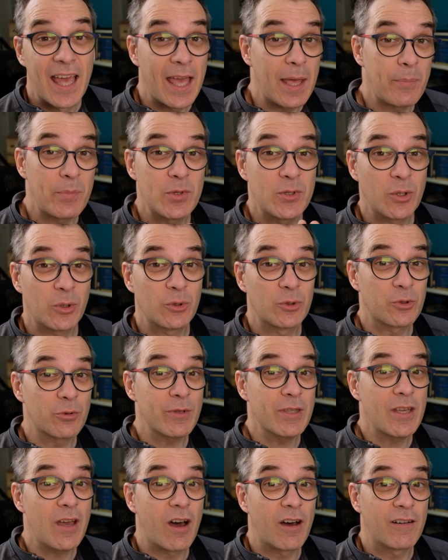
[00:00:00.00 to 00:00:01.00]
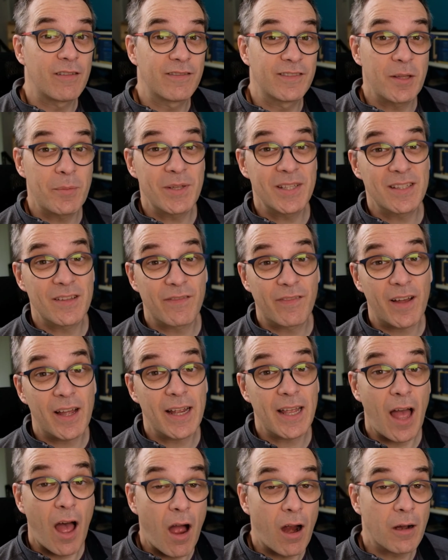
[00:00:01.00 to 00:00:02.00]
episode 3 of
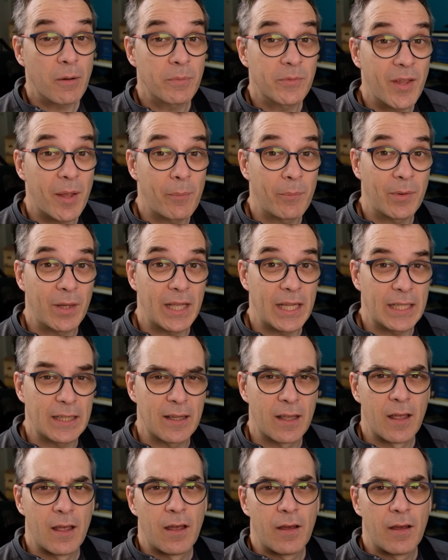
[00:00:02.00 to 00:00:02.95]
Demystify ARM template